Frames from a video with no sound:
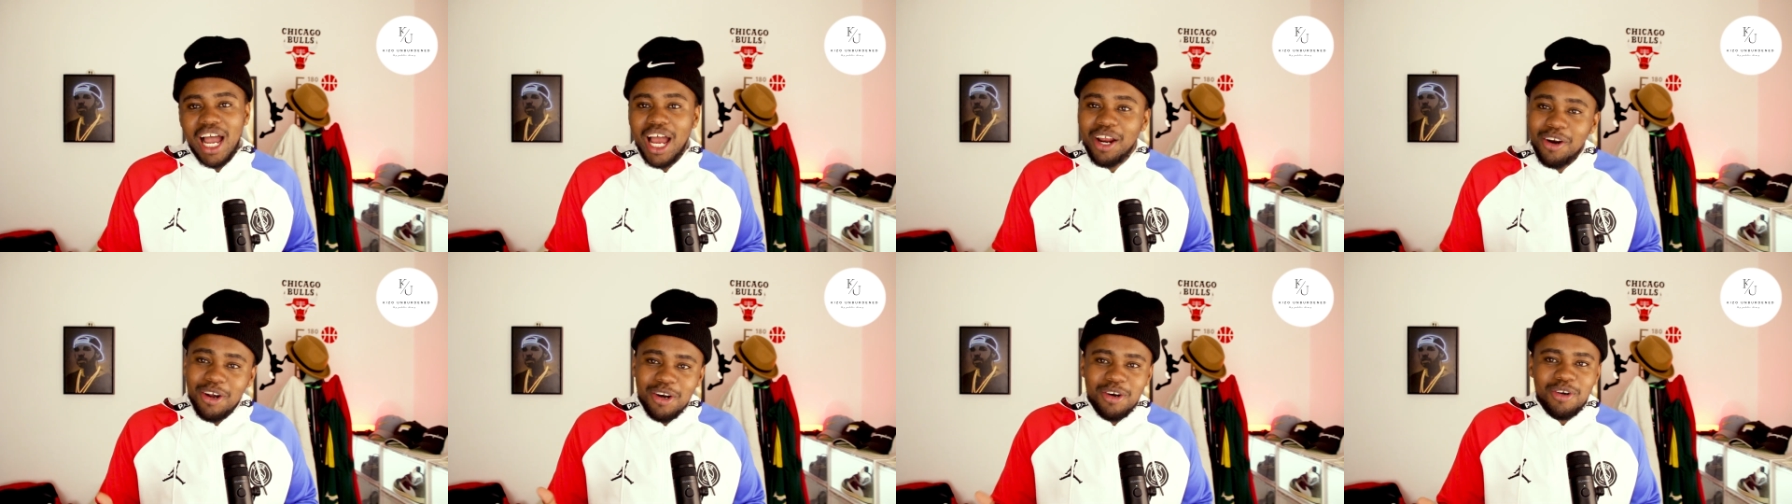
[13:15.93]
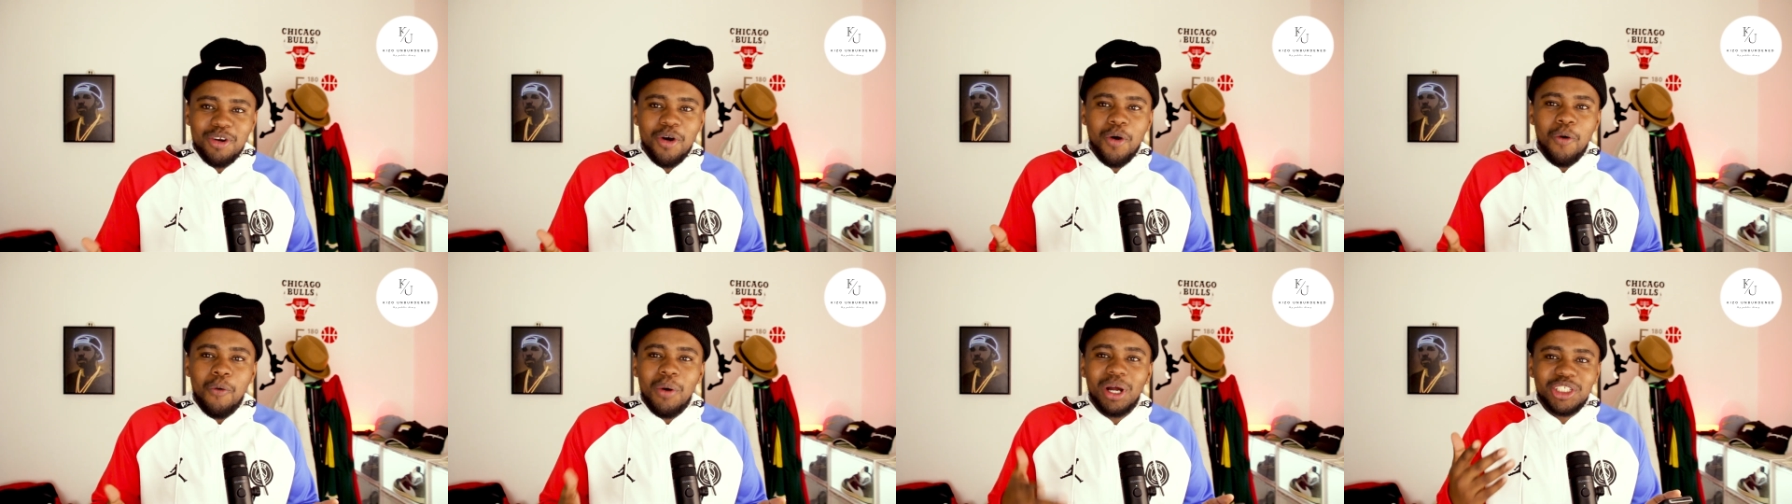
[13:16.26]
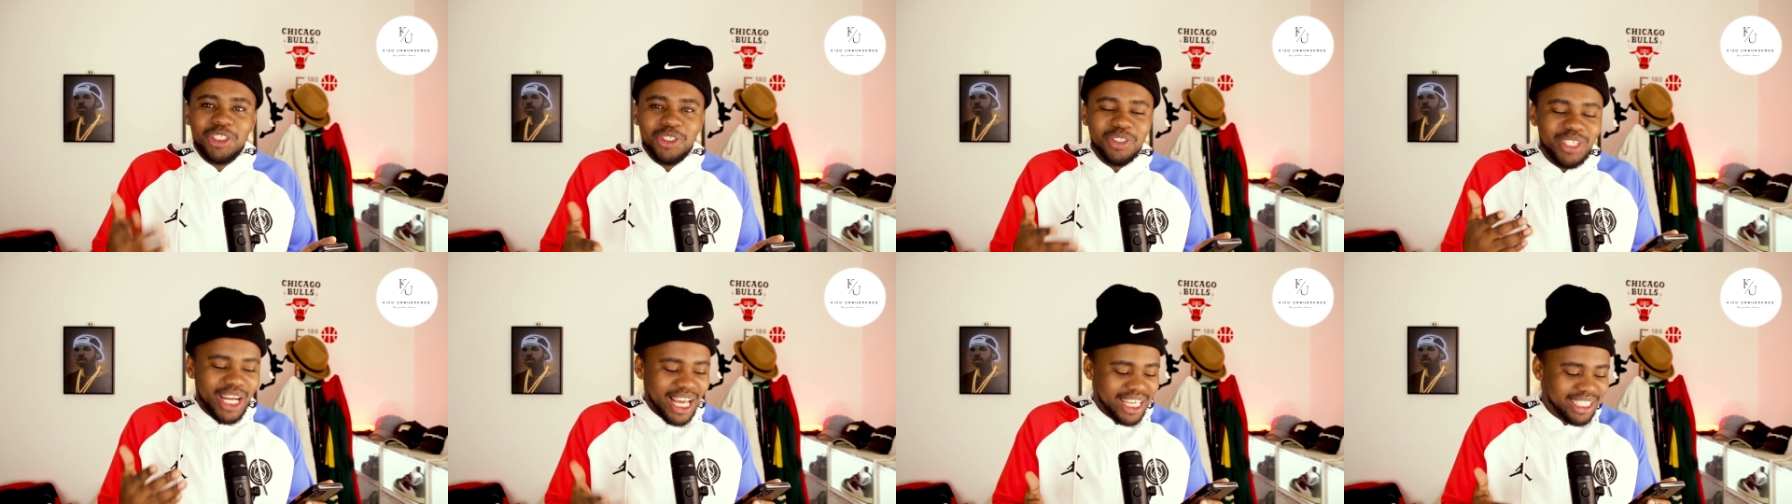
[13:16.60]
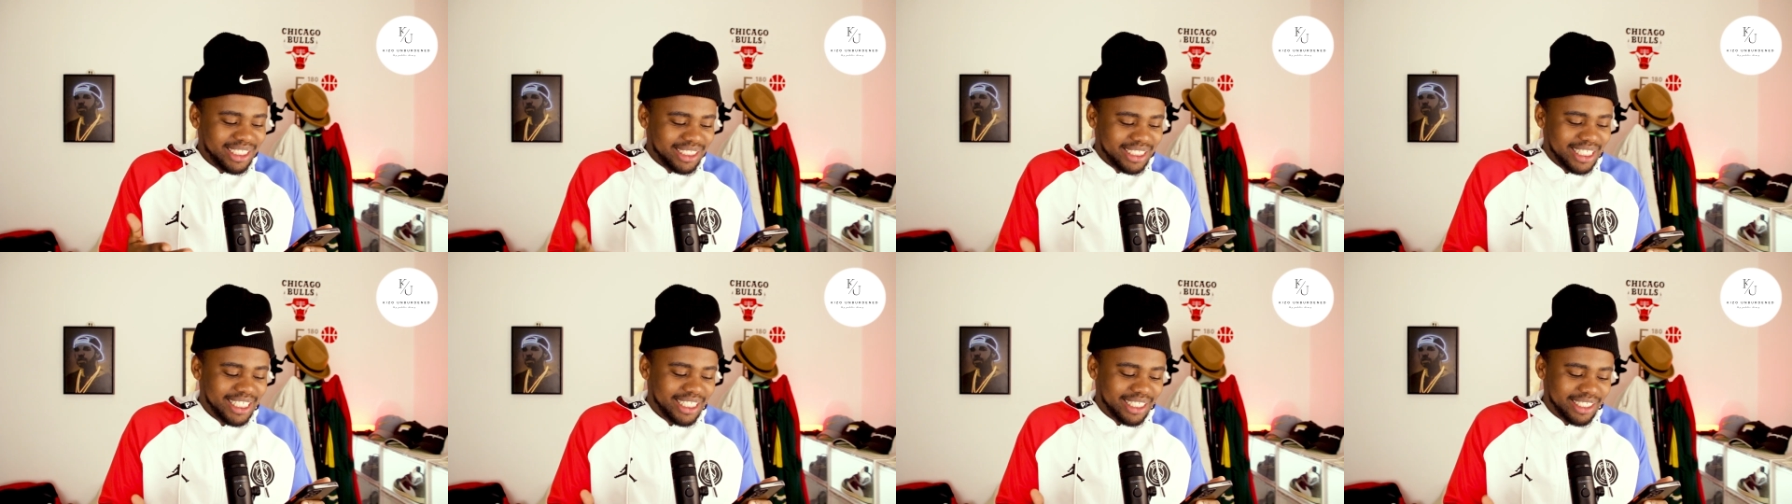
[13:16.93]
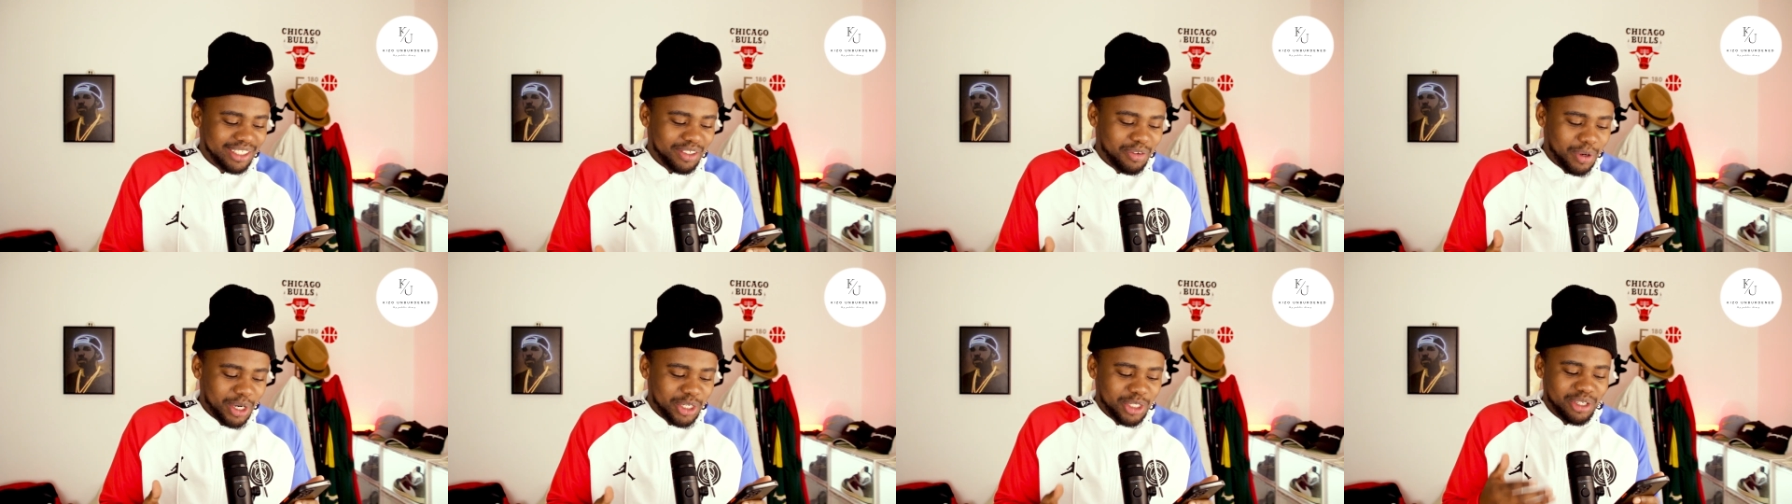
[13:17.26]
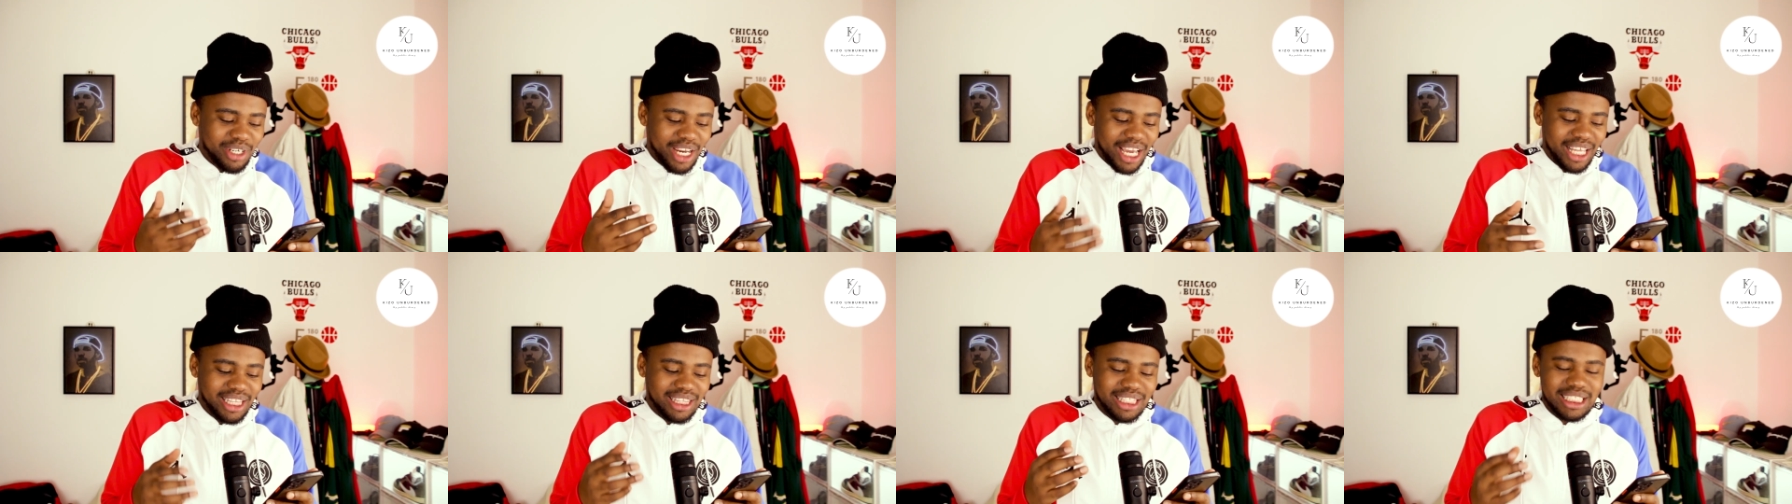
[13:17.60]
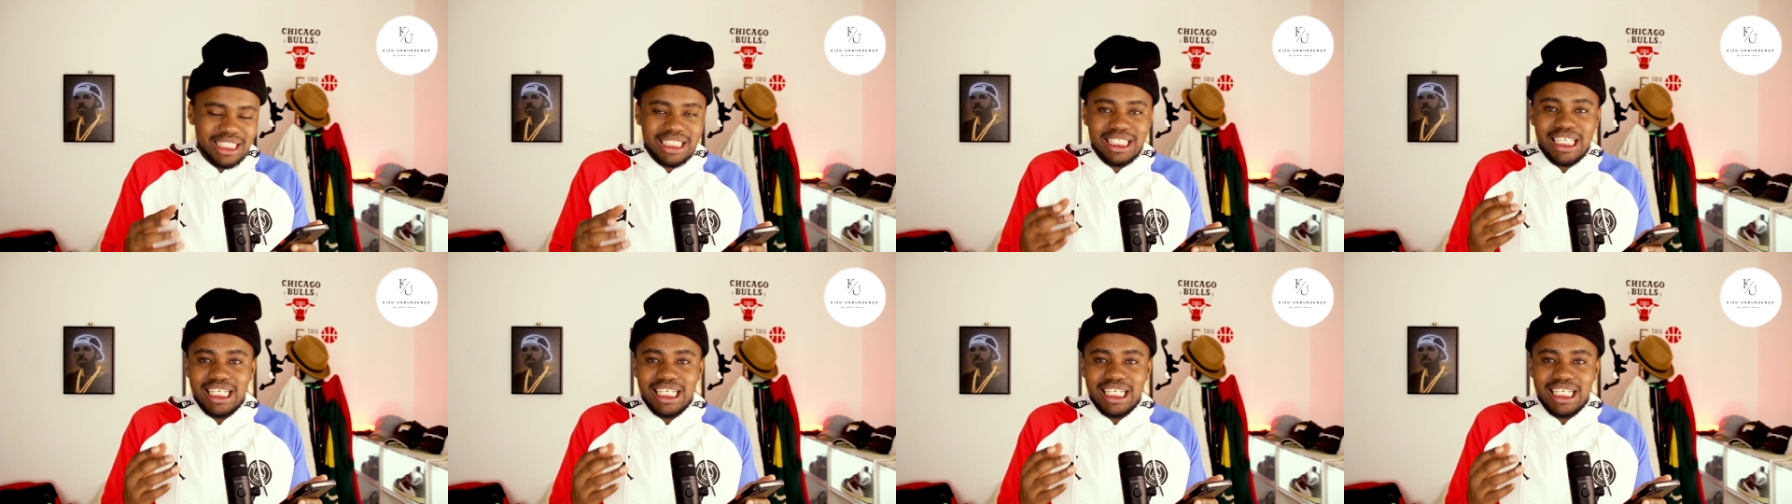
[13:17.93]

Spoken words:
I don't know. What do you guys think? What do you guys